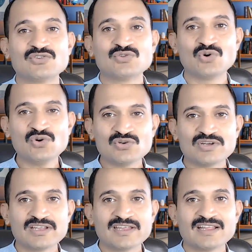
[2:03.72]

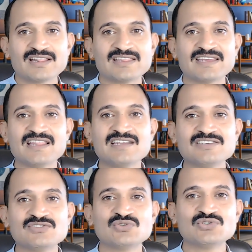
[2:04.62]
So the
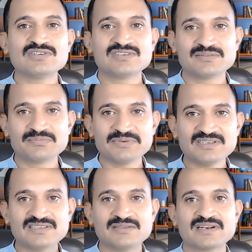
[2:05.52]
energy should
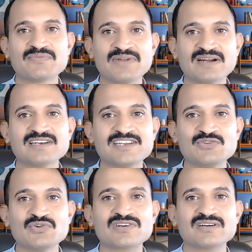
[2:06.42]
be reflected in
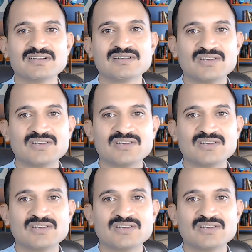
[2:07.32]
your